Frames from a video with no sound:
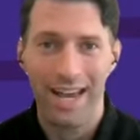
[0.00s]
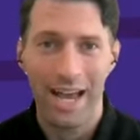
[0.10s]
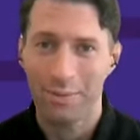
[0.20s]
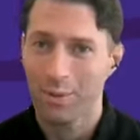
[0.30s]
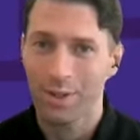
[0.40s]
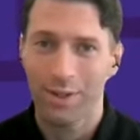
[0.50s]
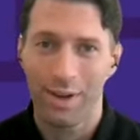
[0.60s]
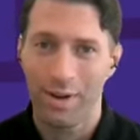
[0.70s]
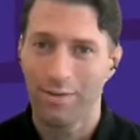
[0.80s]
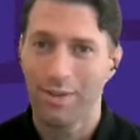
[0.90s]
Absolutely
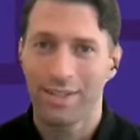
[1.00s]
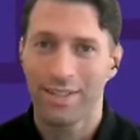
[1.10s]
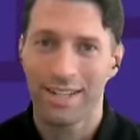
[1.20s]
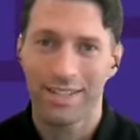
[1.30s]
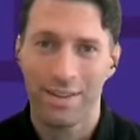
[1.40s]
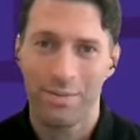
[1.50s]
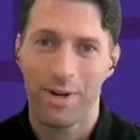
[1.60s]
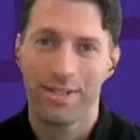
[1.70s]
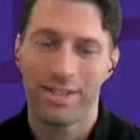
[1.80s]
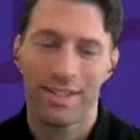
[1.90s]
love the insights that you
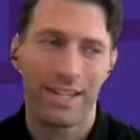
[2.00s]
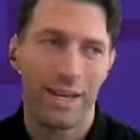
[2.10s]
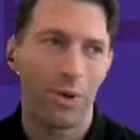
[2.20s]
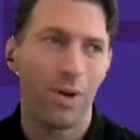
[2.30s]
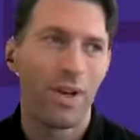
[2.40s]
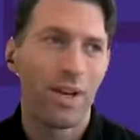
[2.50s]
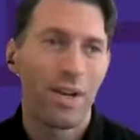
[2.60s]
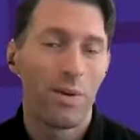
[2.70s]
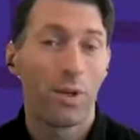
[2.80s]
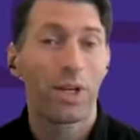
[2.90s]
brought to the table.
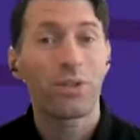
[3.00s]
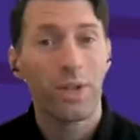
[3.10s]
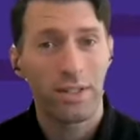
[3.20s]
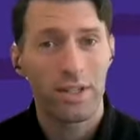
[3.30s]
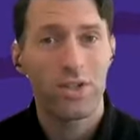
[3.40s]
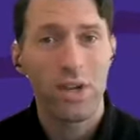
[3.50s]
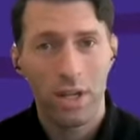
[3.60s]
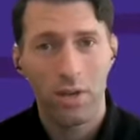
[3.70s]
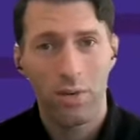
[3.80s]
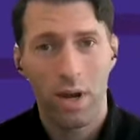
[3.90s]
We're going to transition to
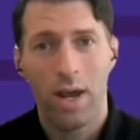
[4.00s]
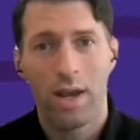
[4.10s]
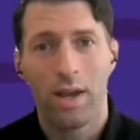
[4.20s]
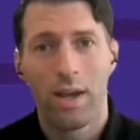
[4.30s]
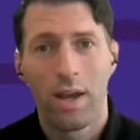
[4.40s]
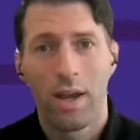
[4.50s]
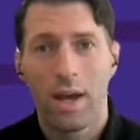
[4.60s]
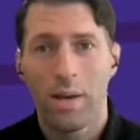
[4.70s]
Q&A.